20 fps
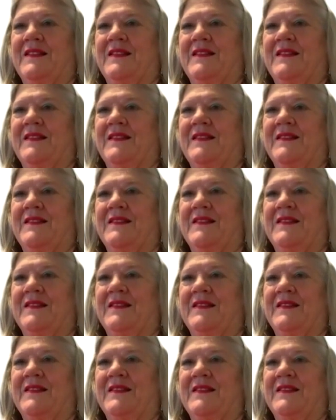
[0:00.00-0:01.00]

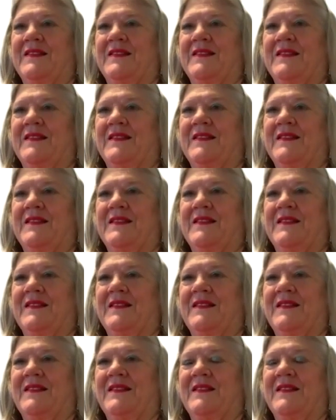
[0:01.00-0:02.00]

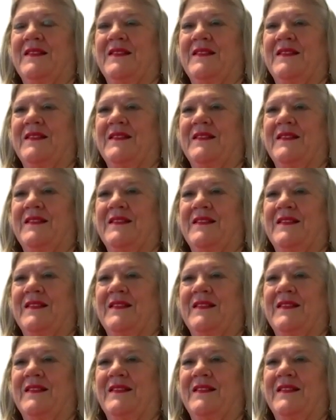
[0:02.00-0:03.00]

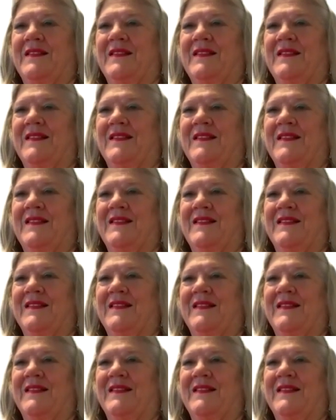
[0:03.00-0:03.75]
(silent)